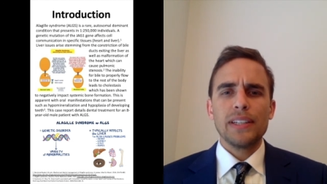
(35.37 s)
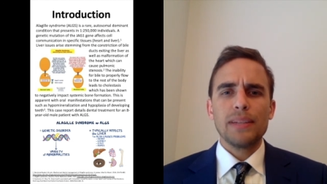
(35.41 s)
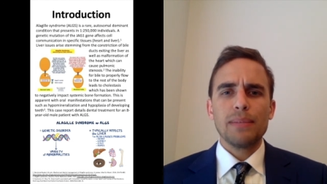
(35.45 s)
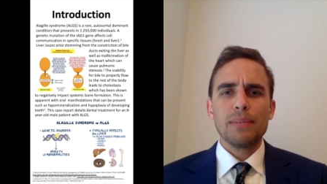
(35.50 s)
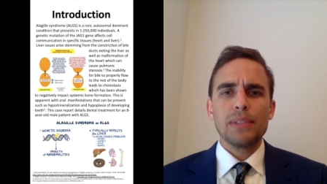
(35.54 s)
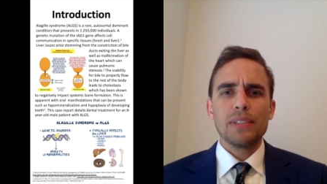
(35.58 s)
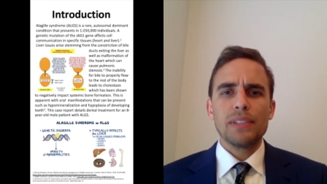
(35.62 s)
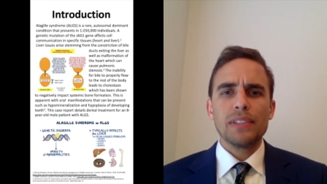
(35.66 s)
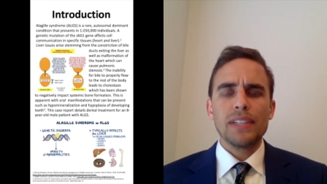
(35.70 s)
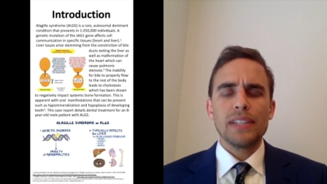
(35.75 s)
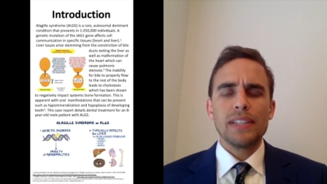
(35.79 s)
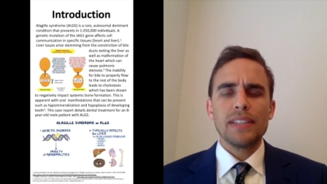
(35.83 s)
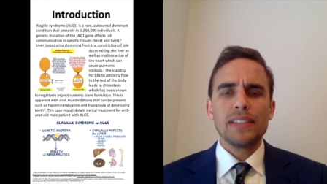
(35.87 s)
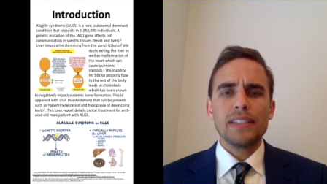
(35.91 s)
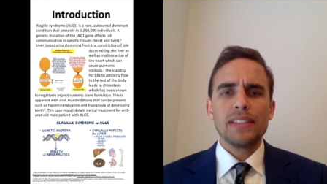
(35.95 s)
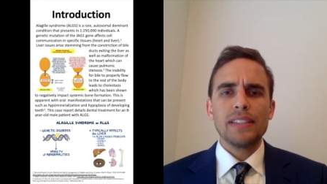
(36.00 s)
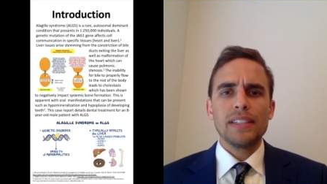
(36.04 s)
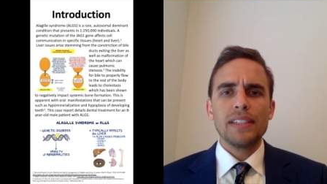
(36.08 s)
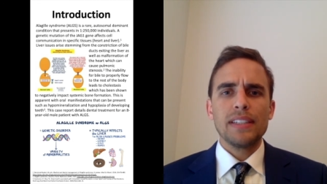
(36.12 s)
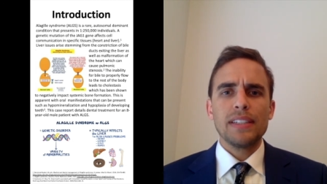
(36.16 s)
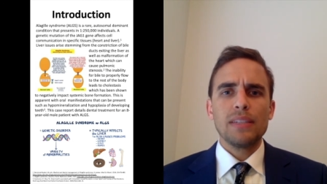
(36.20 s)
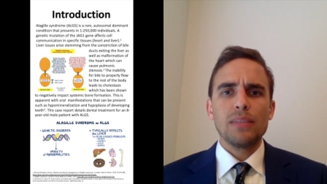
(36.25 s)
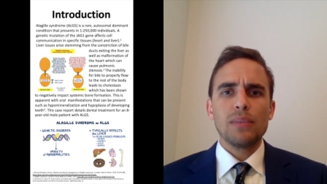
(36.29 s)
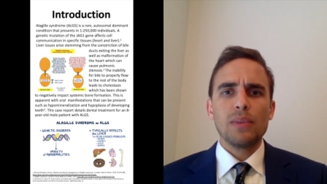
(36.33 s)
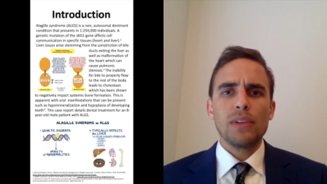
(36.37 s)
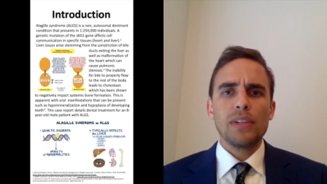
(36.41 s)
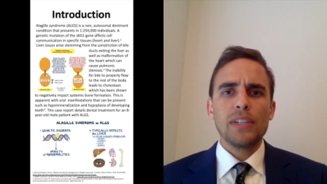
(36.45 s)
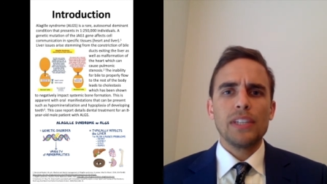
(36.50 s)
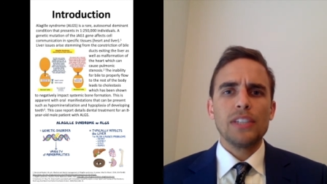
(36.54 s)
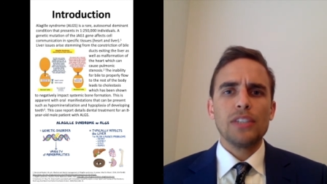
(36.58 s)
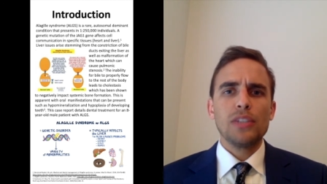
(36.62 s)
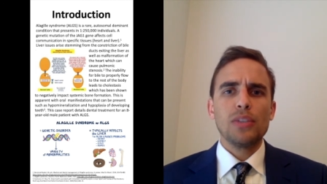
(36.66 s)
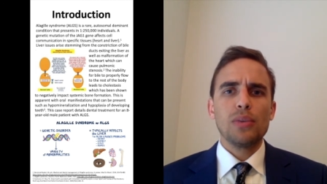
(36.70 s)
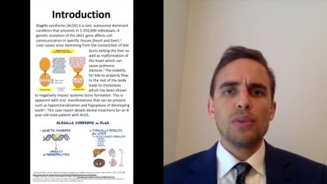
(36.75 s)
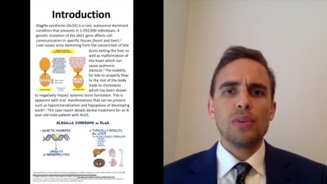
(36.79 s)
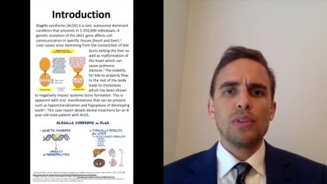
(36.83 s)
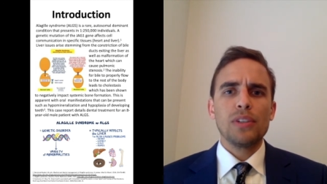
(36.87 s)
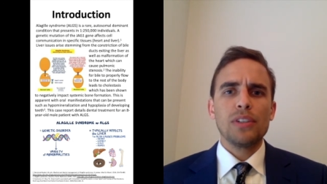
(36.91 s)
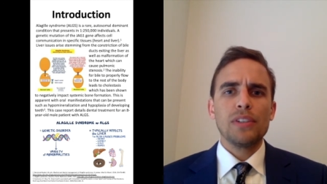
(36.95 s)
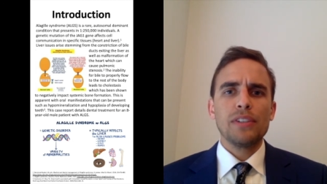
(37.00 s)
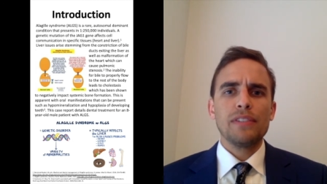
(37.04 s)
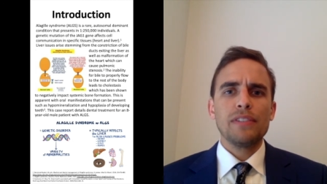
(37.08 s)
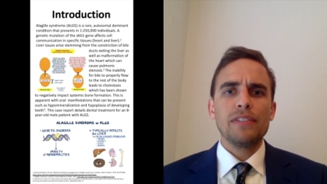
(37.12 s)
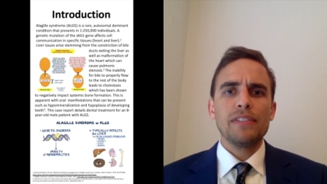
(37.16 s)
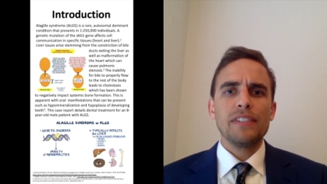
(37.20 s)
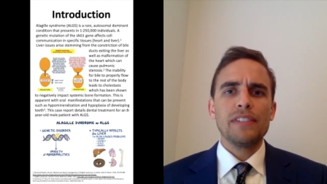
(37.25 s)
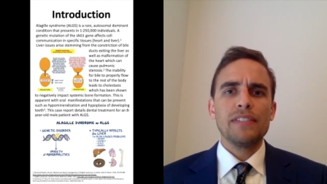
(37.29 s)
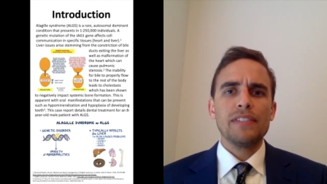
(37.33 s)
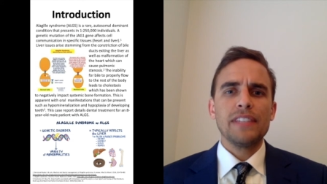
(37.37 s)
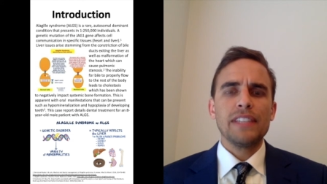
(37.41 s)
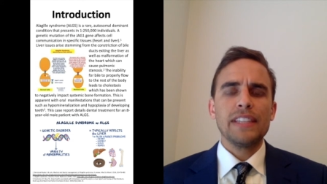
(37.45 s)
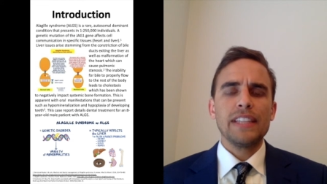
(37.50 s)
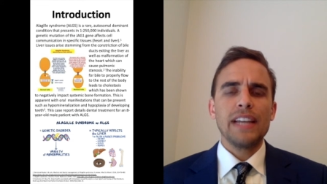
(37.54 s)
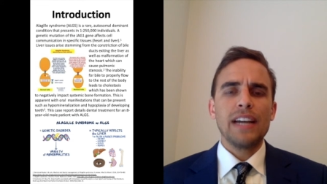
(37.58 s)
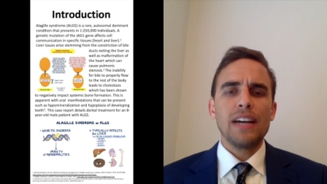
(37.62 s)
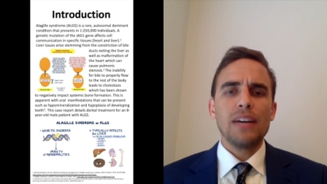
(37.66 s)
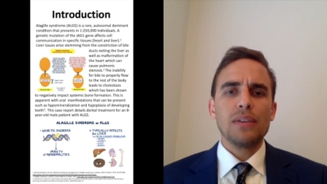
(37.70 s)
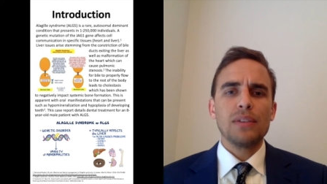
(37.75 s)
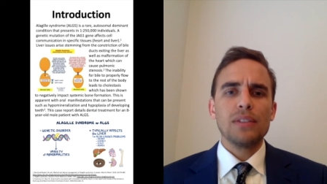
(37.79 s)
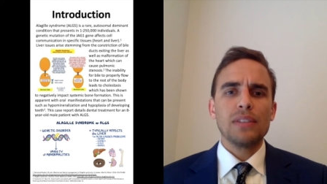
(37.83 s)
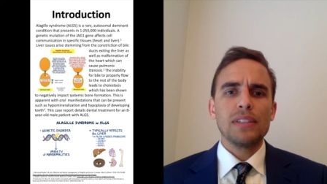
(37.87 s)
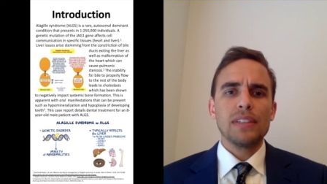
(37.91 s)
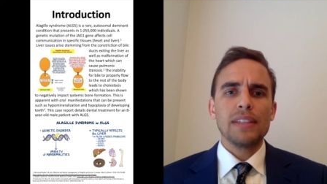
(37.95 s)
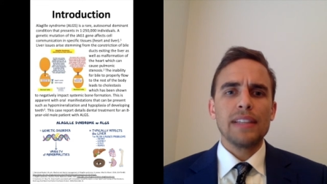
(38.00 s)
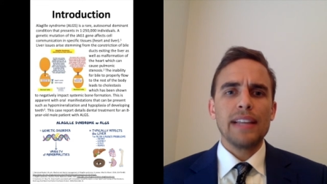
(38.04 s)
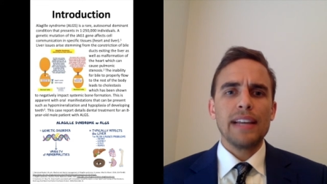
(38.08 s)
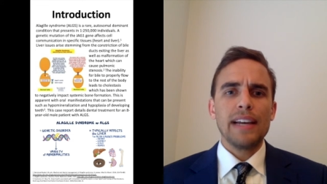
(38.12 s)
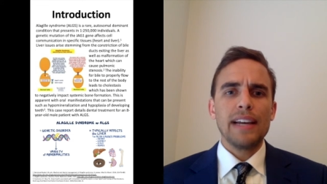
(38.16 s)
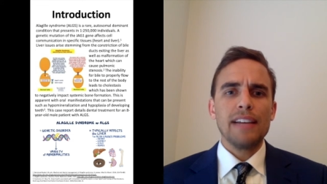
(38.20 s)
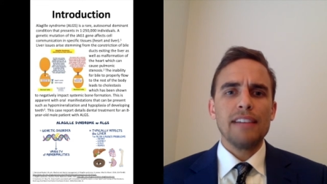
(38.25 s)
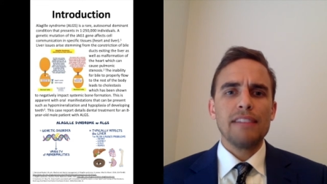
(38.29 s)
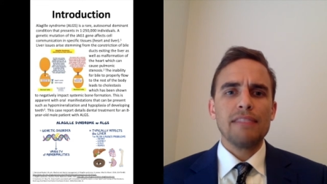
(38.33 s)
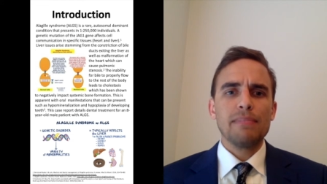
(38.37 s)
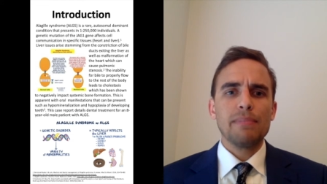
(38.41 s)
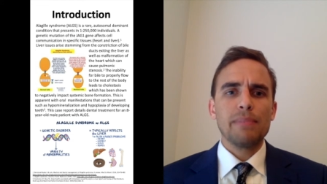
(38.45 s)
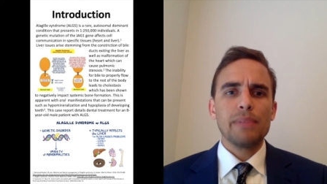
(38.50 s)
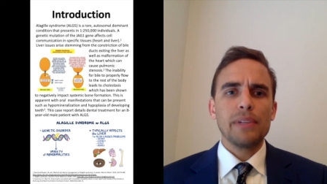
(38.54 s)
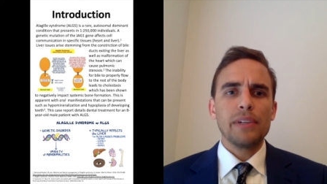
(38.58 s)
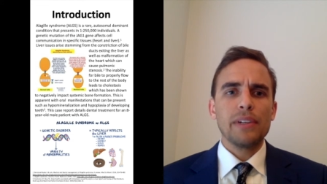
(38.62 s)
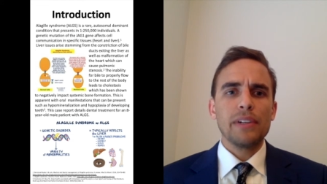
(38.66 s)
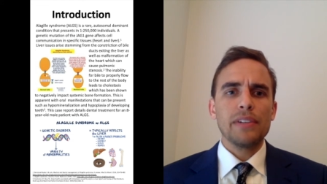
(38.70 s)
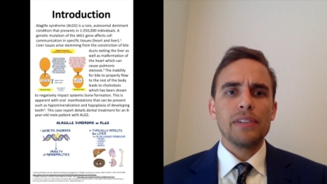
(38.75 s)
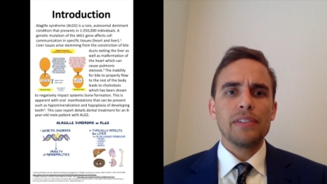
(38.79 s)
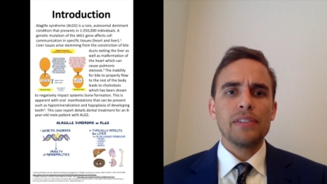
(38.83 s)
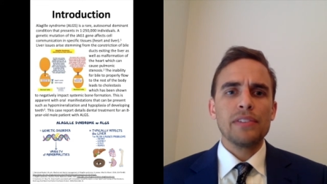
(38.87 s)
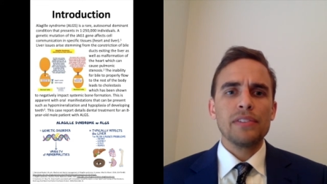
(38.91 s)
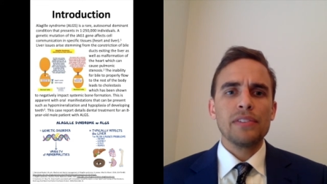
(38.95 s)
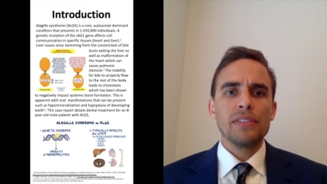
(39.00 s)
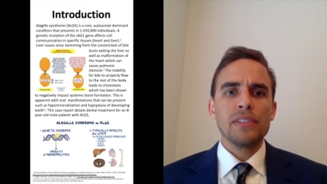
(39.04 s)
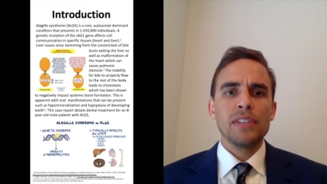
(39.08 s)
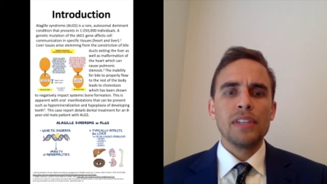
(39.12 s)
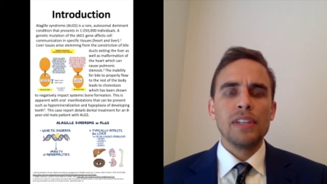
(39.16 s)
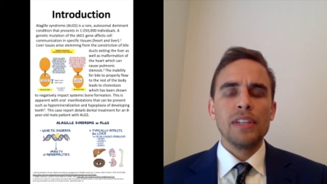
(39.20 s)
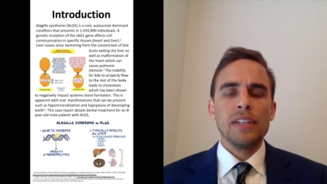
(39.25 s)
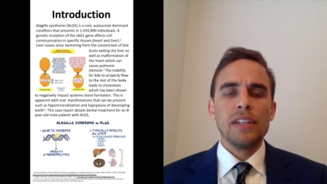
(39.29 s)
that presents in 1 in 250,000 live births.